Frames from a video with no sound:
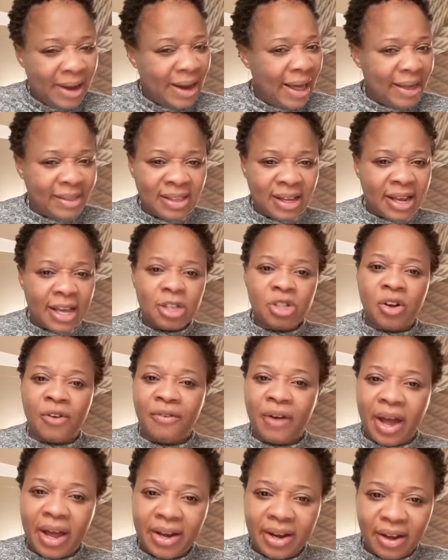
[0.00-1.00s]
Like the case
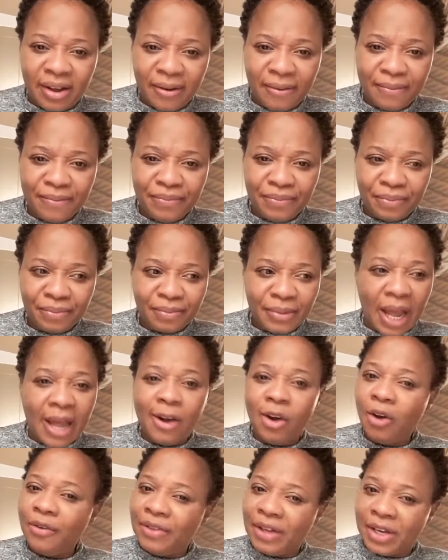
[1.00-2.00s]
of Anna.
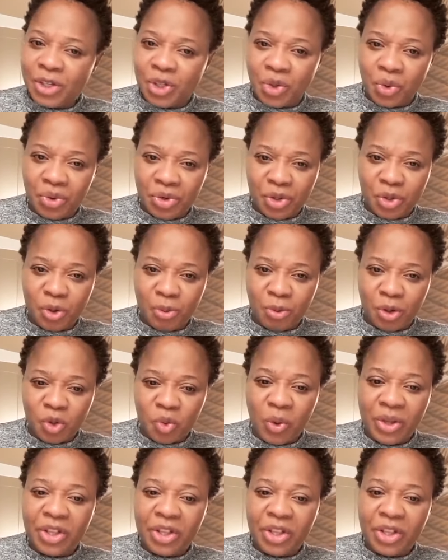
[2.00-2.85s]
I love that story so much.